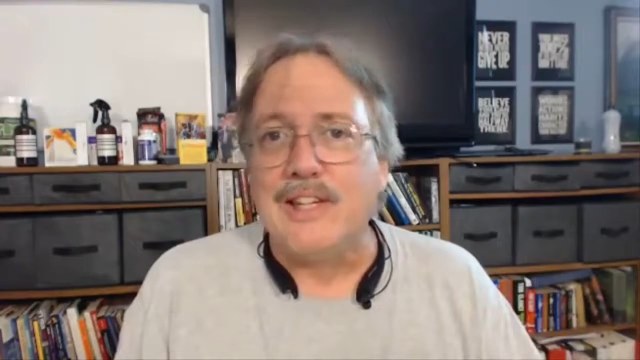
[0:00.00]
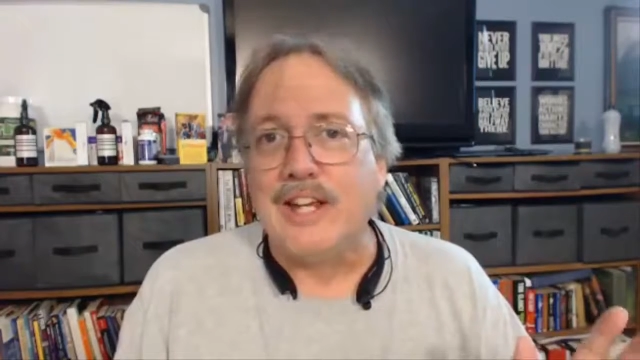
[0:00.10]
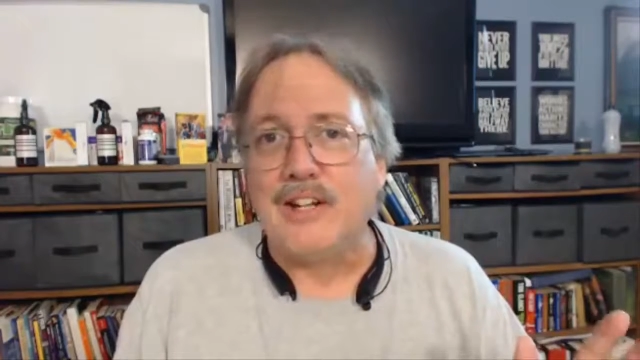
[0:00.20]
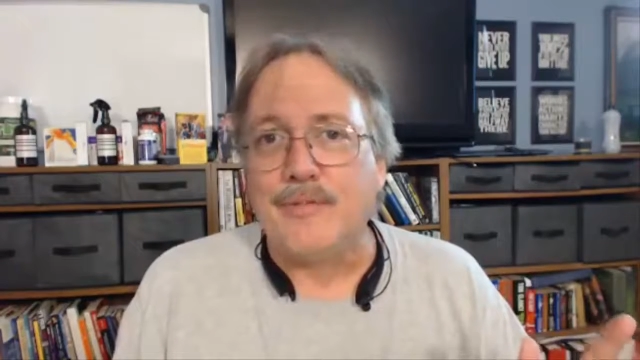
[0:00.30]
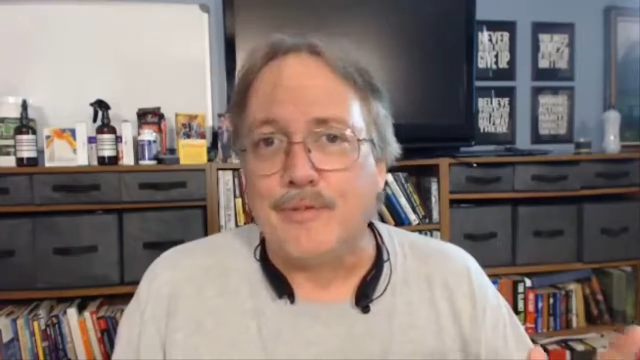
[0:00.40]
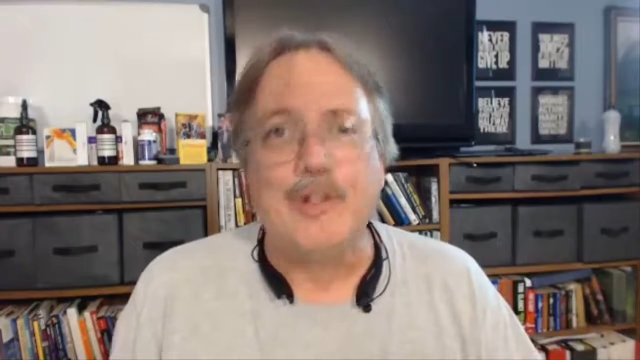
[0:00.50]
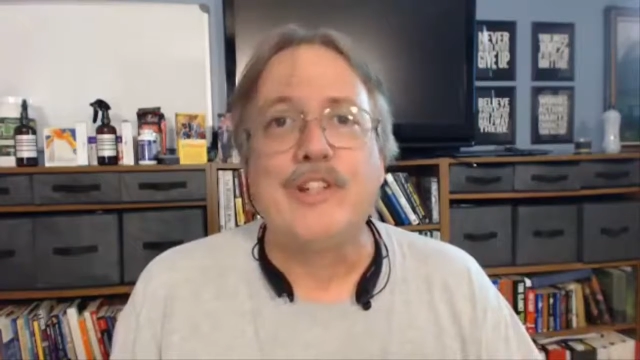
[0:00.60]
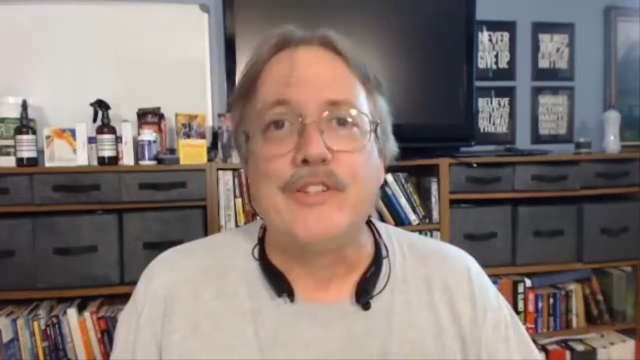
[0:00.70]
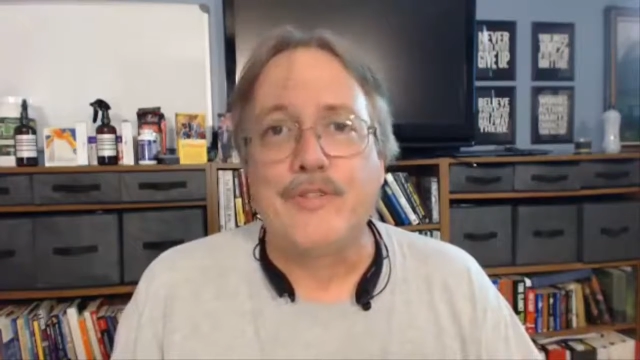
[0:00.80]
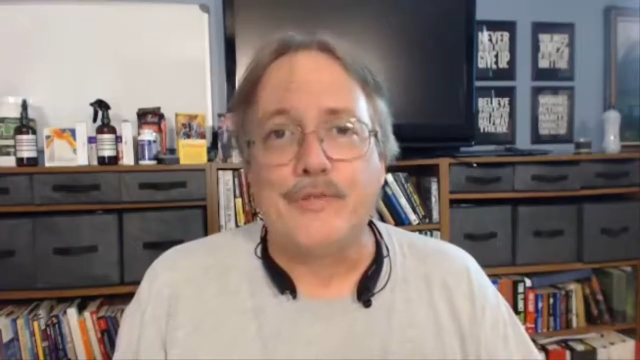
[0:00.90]
and on
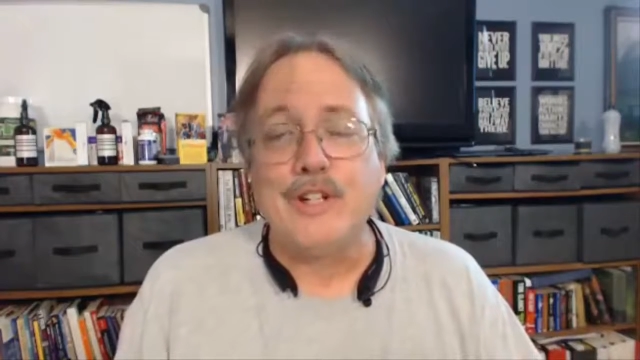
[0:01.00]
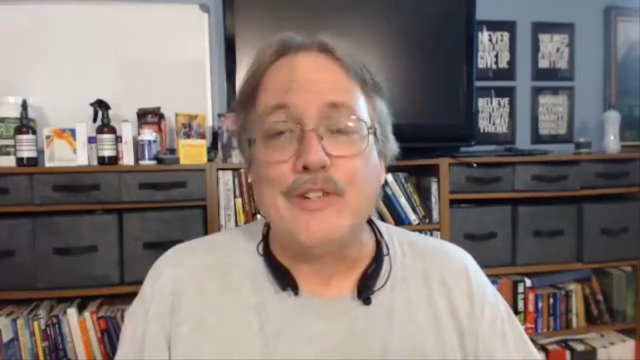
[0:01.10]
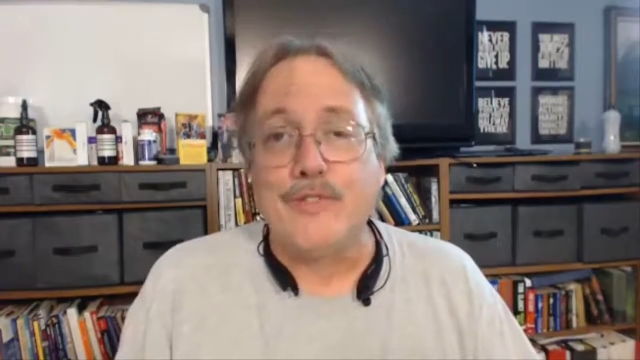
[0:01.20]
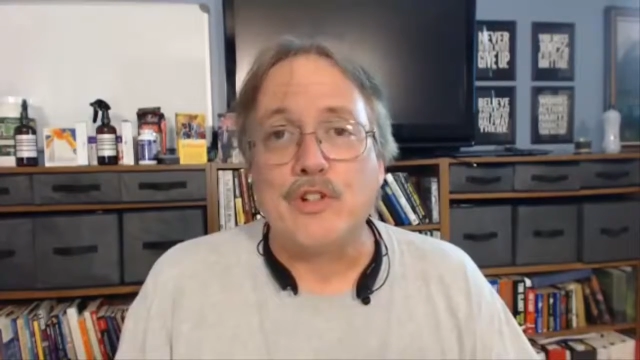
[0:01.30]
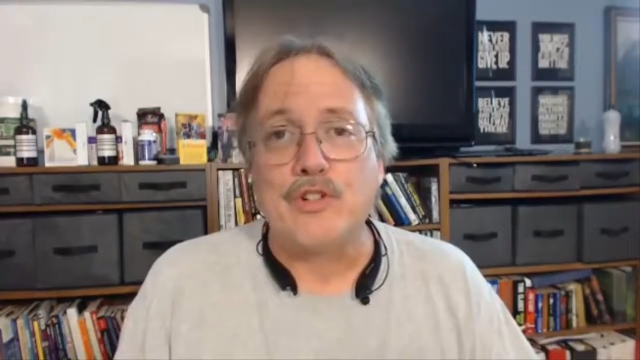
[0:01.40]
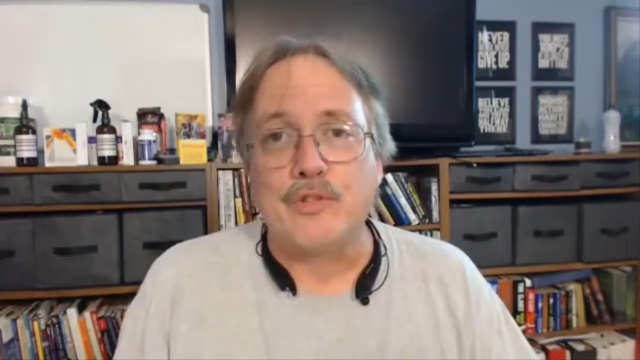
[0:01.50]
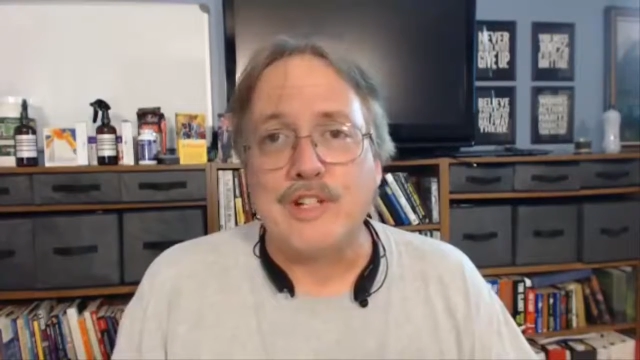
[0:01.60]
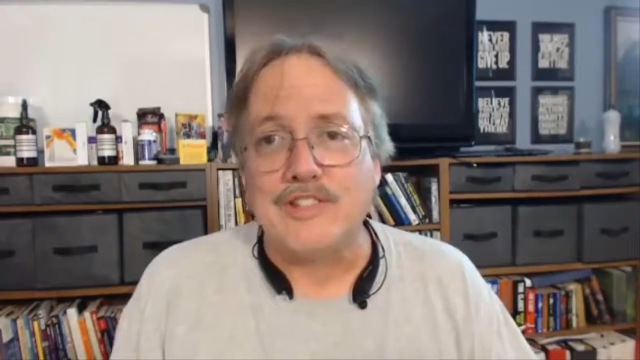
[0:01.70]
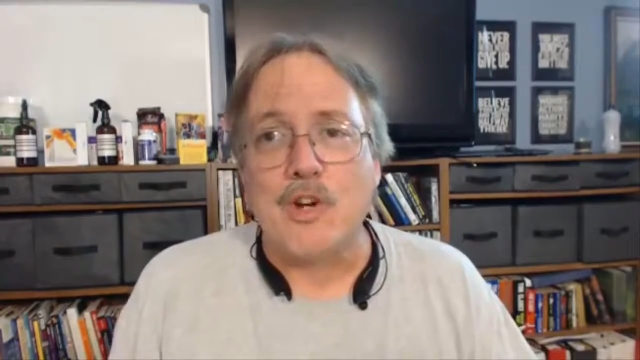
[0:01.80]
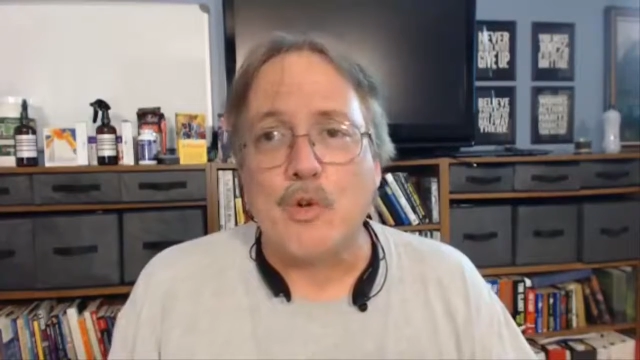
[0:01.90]

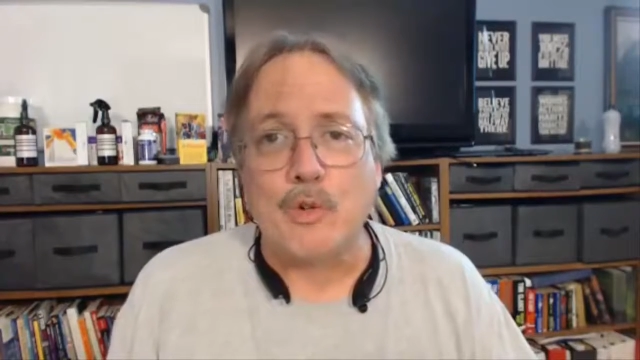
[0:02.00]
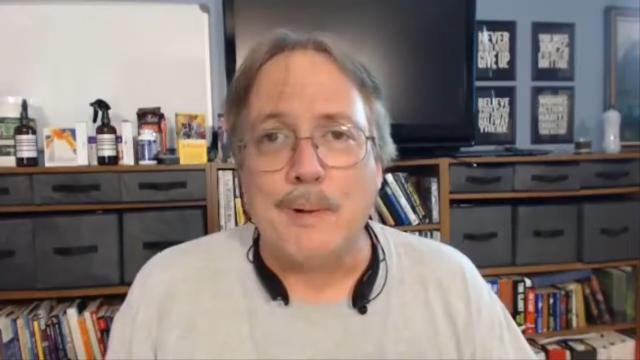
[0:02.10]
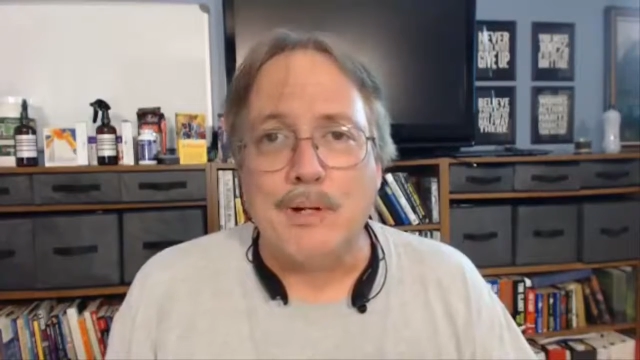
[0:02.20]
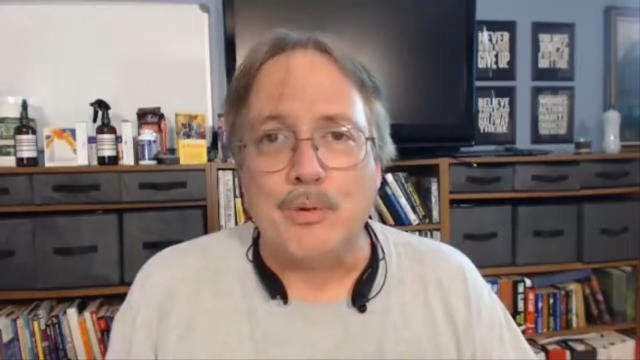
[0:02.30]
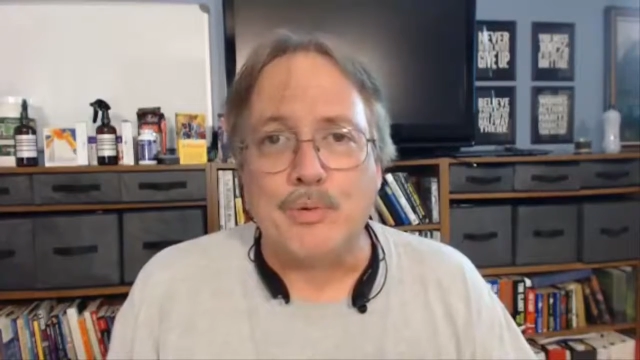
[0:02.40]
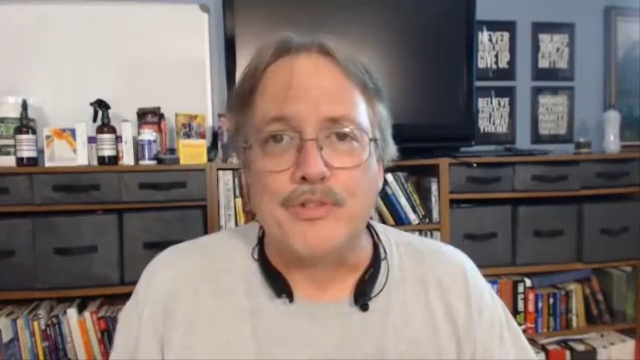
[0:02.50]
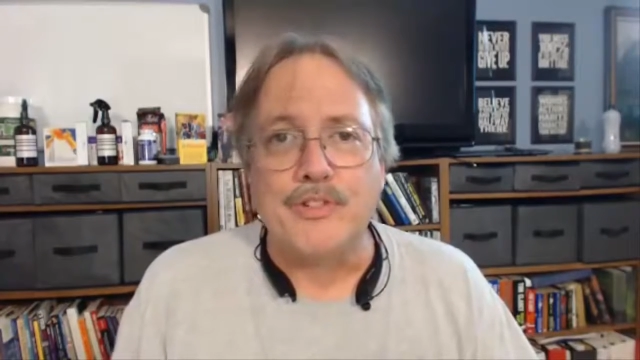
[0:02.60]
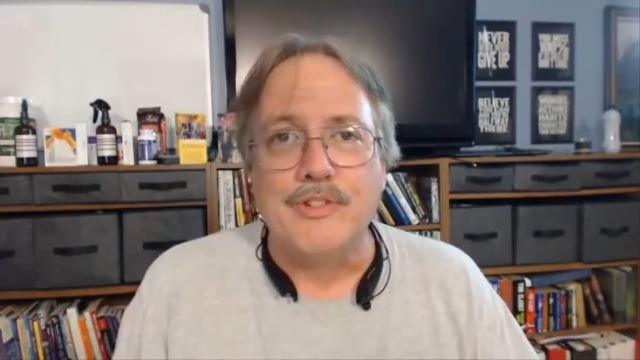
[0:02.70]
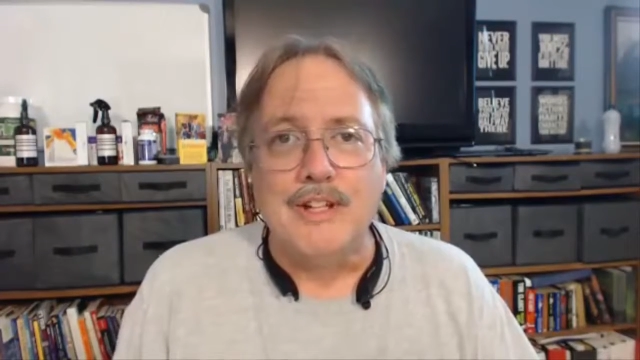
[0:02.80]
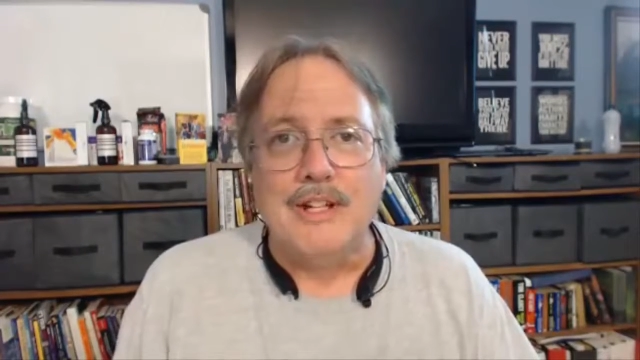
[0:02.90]
friendversaries and older posts.